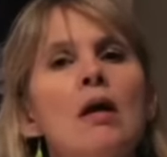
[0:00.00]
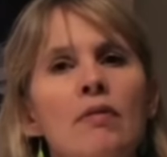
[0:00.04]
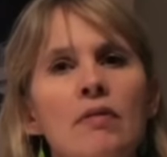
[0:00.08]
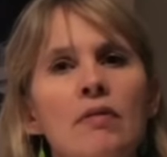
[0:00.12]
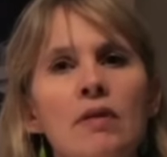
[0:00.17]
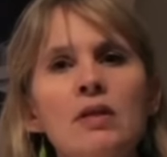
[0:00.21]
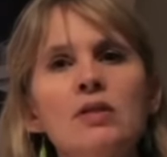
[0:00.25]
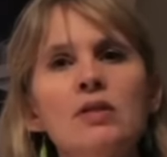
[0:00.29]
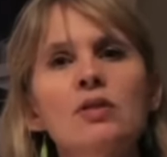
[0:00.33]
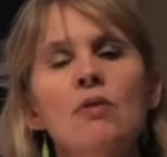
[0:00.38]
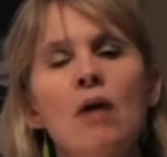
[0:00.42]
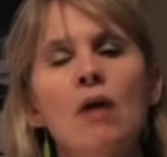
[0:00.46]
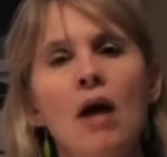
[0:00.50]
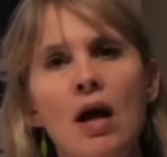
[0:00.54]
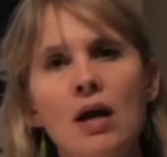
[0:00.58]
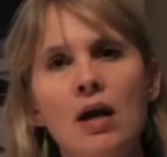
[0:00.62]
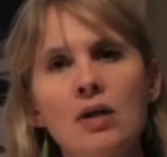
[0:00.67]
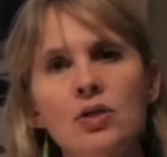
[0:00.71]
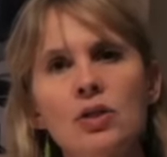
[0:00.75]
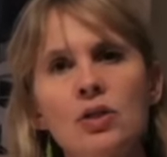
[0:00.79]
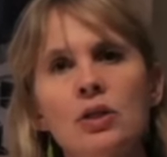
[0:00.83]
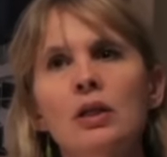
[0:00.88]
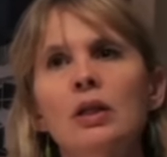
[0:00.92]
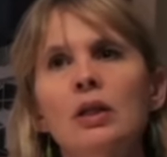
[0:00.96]
These are
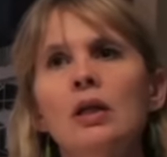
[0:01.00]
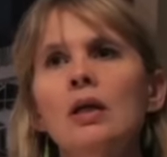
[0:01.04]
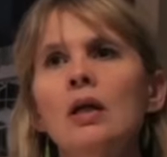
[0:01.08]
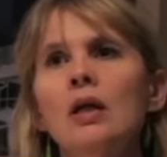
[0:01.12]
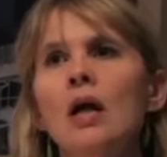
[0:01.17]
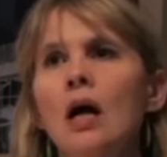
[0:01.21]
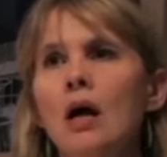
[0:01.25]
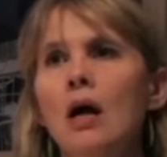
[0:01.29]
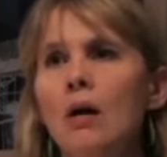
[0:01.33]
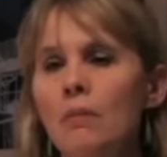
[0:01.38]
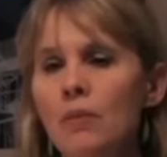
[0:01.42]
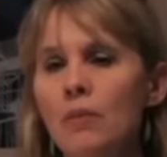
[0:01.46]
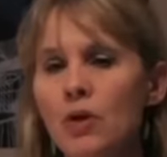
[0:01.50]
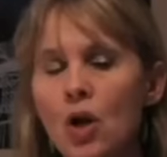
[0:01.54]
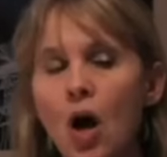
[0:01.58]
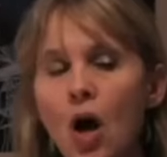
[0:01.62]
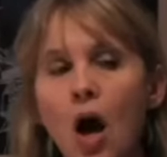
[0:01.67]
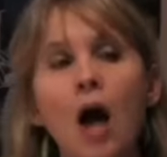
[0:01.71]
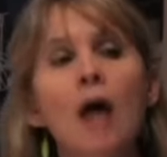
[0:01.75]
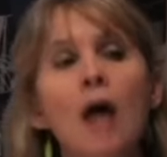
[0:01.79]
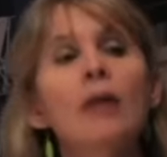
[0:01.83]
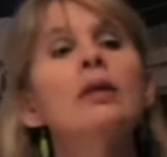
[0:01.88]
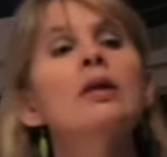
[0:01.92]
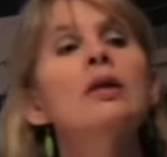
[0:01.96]
actually
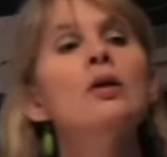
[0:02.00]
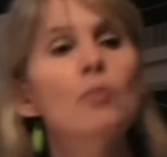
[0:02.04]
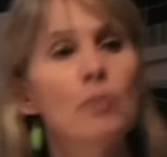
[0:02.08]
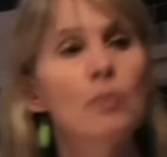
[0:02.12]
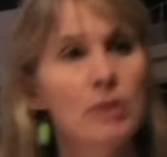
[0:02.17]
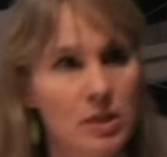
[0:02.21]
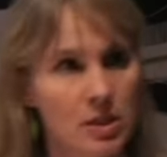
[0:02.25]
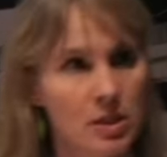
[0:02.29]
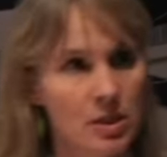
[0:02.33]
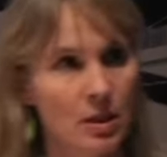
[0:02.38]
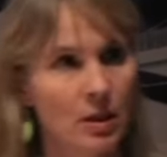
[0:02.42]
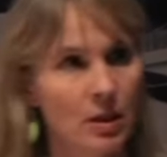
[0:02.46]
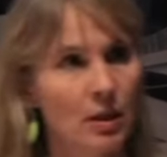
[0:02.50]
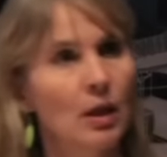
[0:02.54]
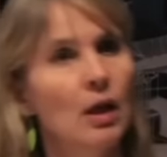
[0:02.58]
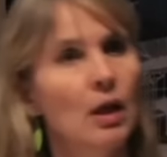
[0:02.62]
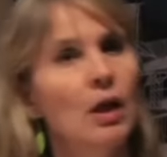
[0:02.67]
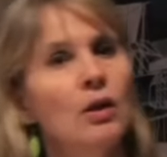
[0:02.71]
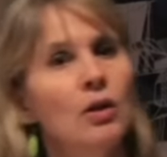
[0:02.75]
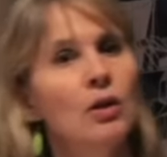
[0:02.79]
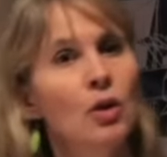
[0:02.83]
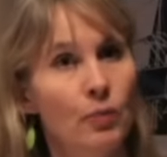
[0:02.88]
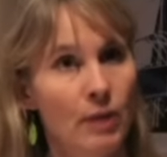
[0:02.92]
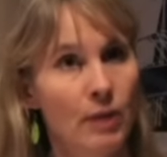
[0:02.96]
non-linguistic
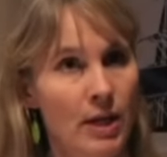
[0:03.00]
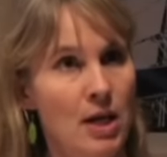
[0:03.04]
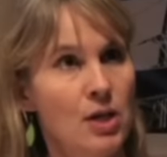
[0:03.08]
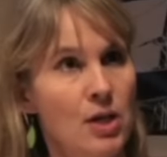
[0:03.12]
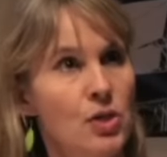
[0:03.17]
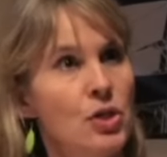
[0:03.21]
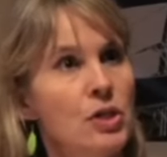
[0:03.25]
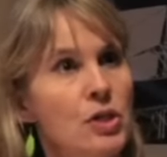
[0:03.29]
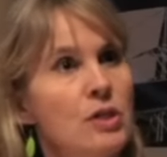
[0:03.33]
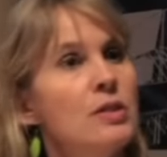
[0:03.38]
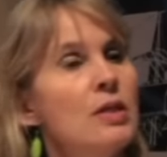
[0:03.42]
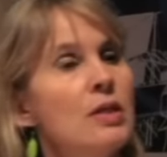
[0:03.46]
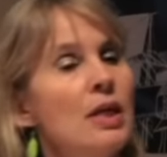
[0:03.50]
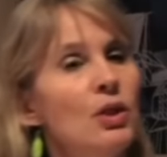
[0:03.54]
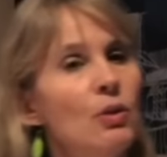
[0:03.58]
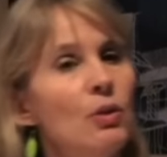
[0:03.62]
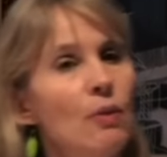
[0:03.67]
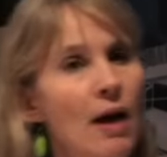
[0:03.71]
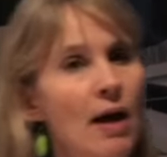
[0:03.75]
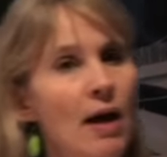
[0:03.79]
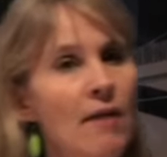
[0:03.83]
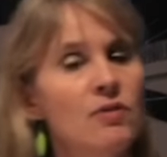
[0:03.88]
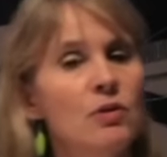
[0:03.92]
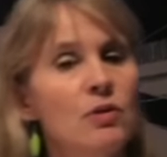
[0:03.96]
locations, and you
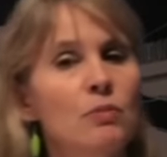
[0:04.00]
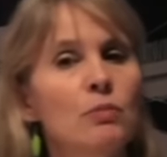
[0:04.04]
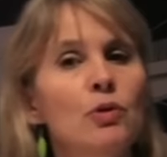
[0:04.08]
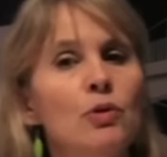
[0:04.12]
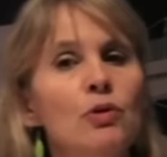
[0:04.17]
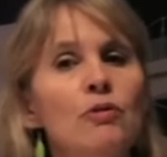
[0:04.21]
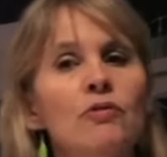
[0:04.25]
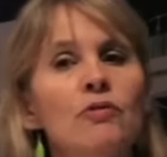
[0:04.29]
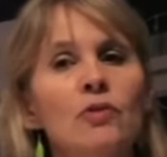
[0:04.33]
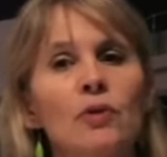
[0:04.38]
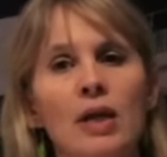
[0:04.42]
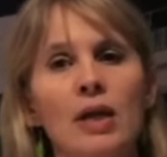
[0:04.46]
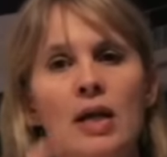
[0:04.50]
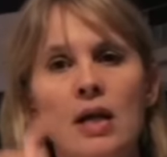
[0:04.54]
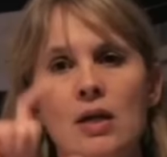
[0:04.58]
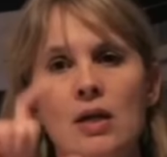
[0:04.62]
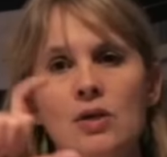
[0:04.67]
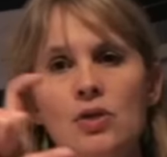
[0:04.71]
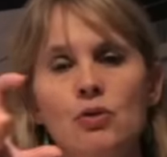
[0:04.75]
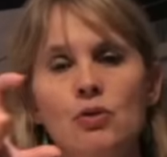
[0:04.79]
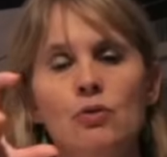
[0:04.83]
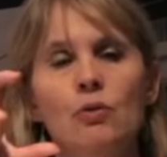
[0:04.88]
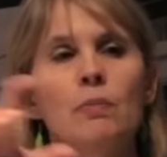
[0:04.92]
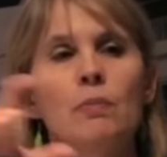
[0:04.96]
have to move your
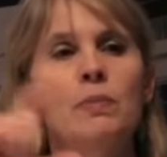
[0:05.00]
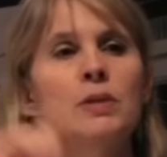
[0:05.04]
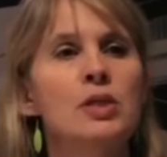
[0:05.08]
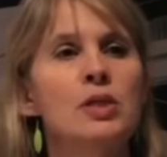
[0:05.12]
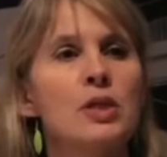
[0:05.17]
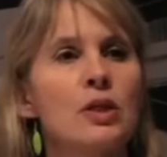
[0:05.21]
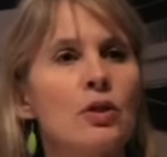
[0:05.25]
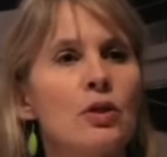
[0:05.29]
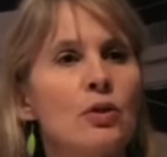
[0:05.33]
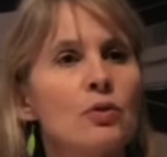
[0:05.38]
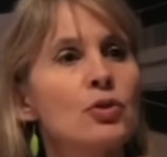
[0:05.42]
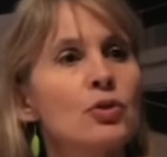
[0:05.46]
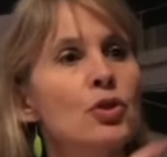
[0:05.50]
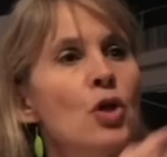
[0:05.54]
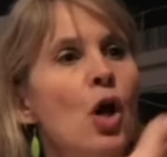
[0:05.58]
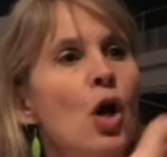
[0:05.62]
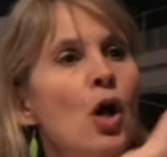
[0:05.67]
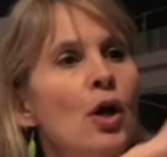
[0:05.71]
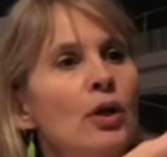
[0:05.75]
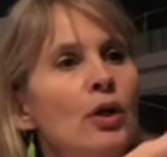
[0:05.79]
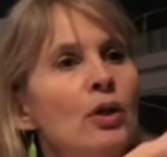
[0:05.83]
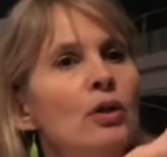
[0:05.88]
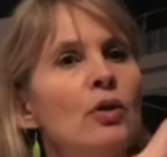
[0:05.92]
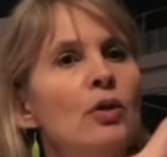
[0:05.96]
hand to a particular
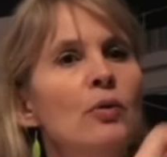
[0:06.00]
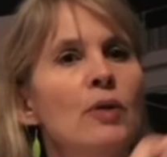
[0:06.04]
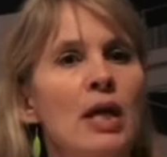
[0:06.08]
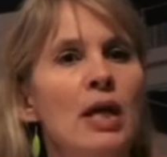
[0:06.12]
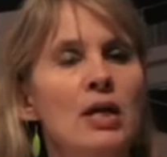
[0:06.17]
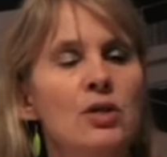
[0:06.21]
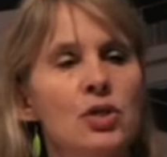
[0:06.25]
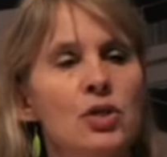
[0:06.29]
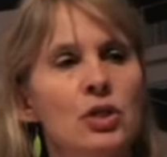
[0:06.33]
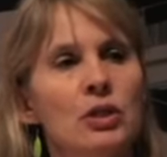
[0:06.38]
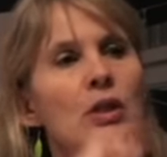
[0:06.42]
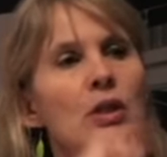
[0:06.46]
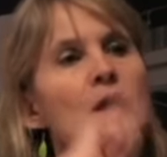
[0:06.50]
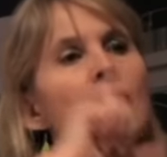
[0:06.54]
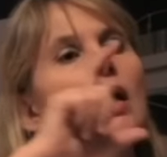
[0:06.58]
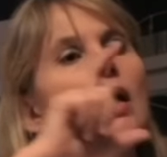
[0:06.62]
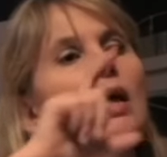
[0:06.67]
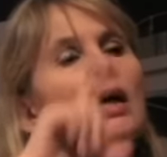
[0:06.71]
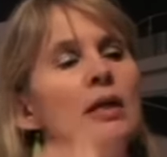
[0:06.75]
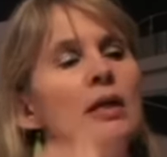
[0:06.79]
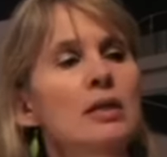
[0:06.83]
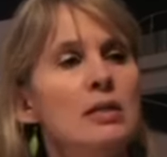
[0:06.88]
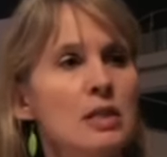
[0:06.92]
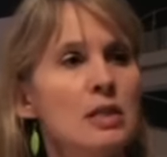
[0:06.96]
target location
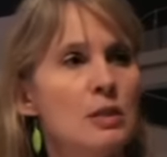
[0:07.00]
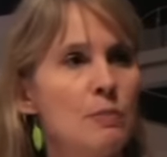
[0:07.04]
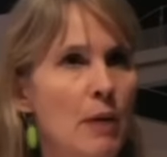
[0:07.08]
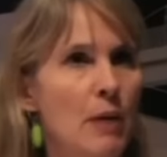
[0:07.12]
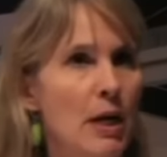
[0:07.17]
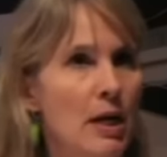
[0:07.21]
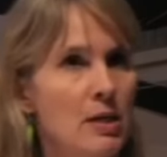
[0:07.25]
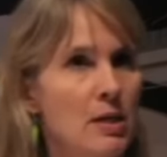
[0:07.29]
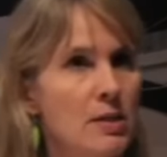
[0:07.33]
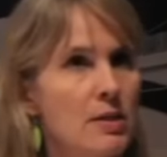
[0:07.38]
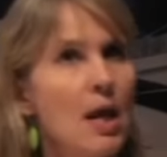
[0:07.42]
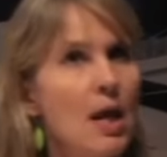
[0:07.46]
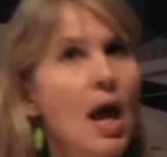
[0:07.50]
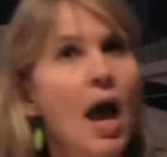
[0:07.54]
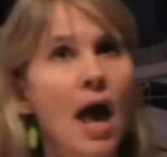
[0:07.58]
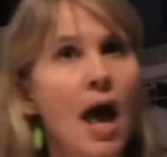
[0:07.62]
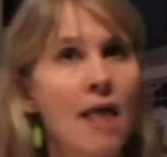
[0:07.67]
in space.